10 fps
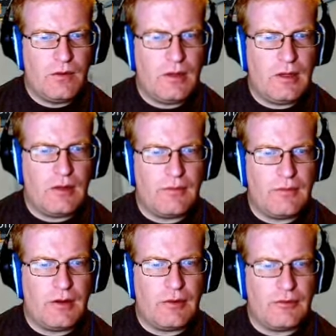Yeah,
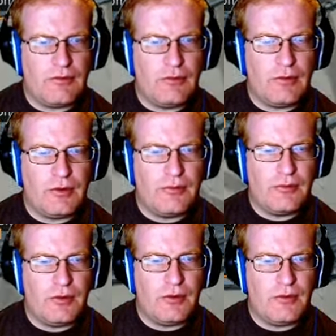now there's two... Well, you're
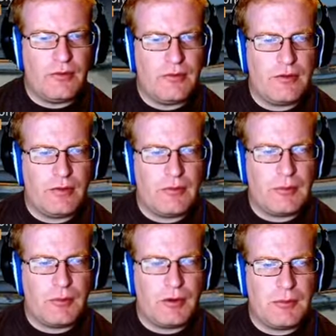full, so I'm
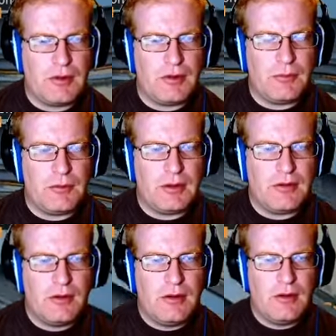not worried about you, but...
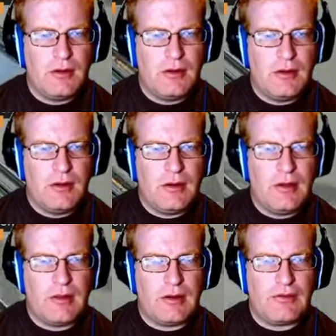
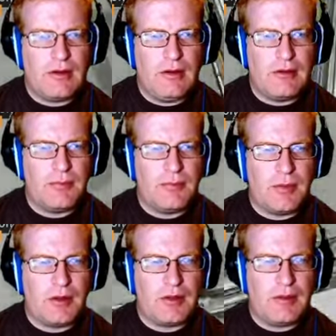That train that's
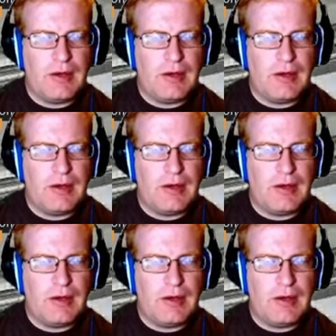parked there